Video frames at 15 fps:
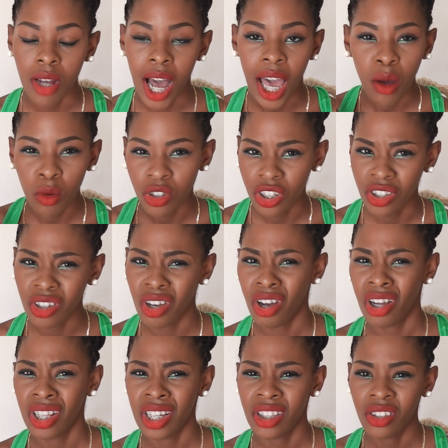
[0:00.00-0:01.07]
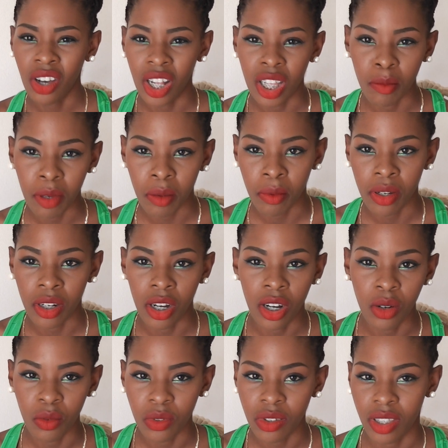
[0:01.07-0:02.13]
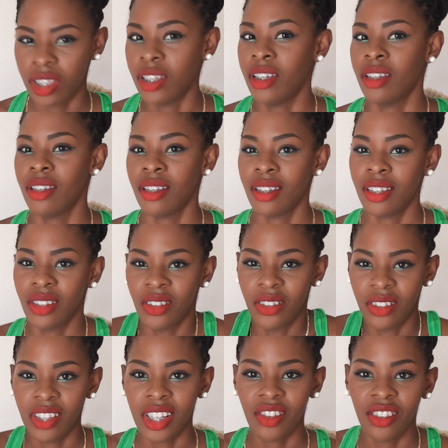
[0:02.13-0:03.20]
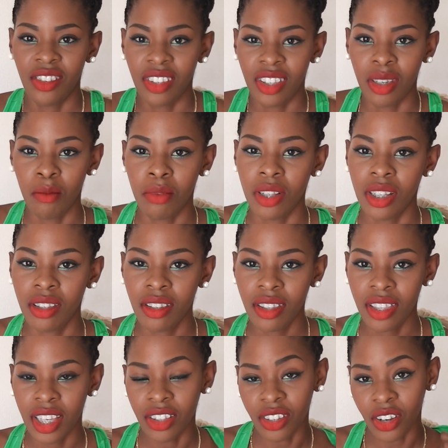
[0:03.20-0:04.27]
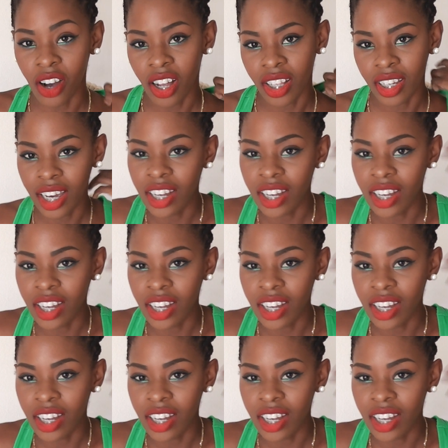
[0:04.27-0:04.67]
I would just call it toilet paper in a house. Like, that's just the simplest thing to call it.